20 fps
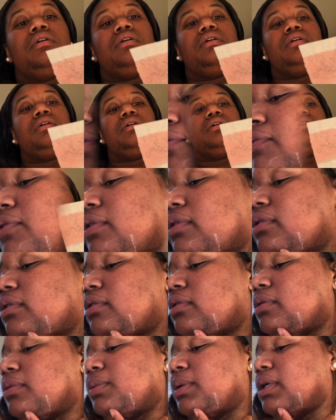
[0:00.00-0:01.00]
a few
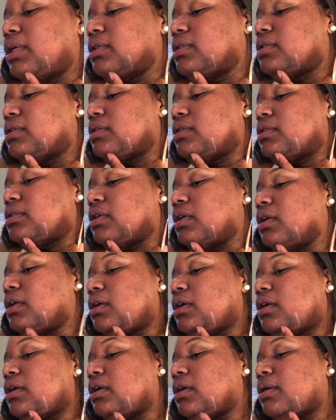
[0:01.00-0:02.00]
little pieces
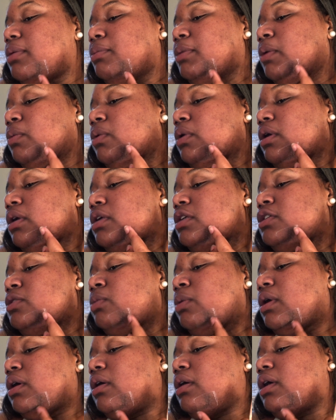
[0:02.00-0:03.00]
here, but we're gonna just
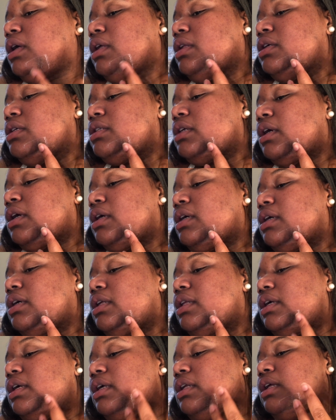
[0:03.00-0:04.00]
work on getting this area
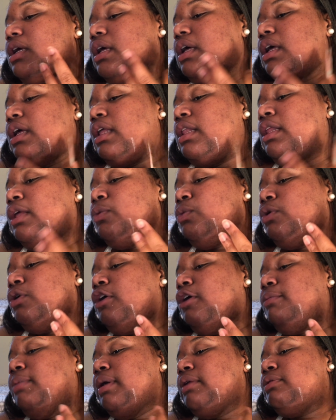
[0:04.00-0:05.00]
clean, and then we'll
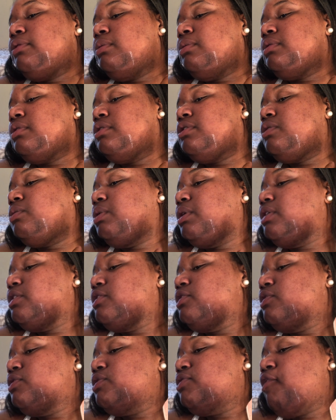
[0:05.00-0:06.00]
go back through with the
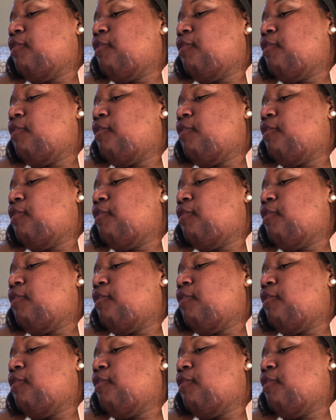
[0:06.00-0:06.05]
tweezers.